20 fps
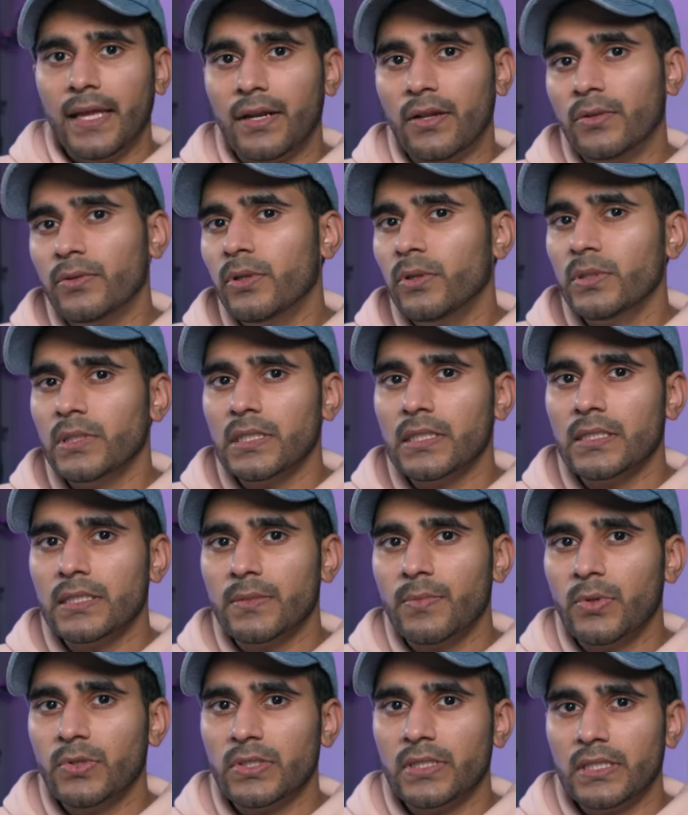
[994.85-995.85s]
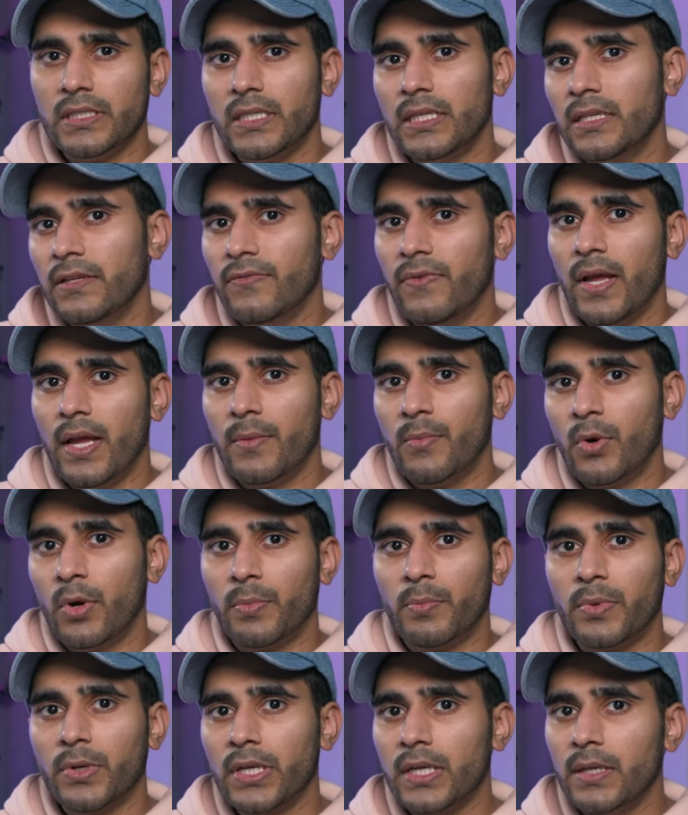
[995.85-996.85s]
and although this is supposed to signify a
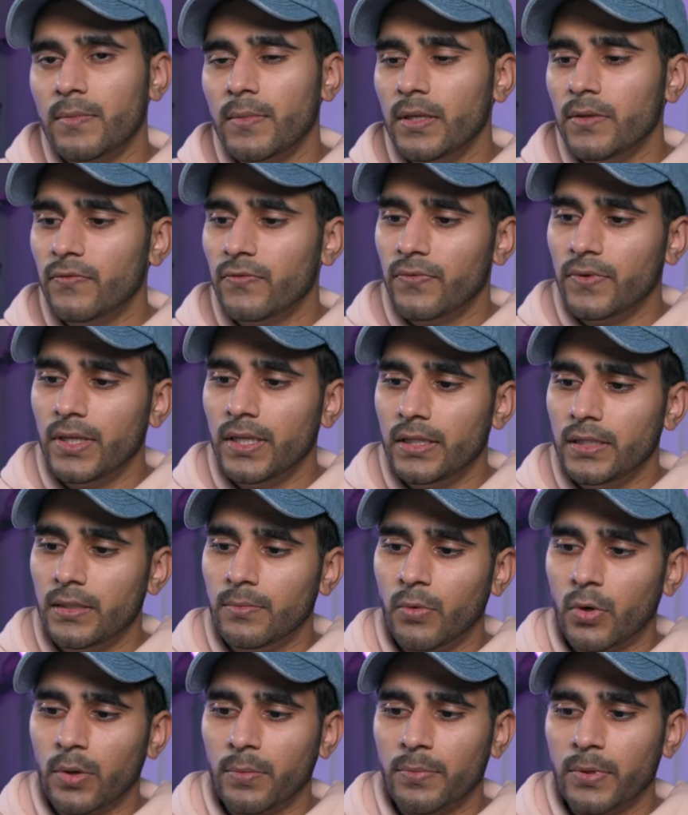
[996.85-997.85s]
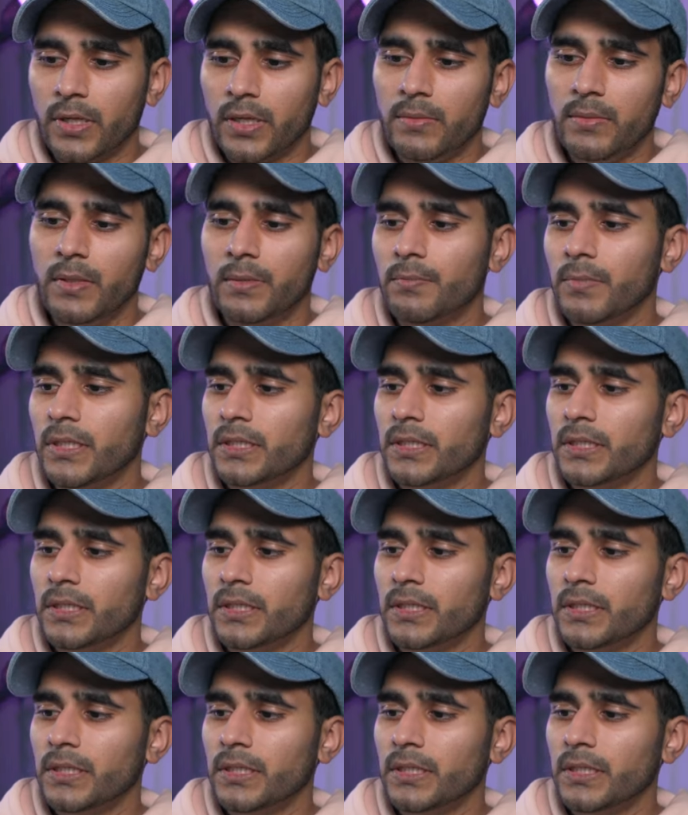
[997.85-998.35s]
more premium feel a more premium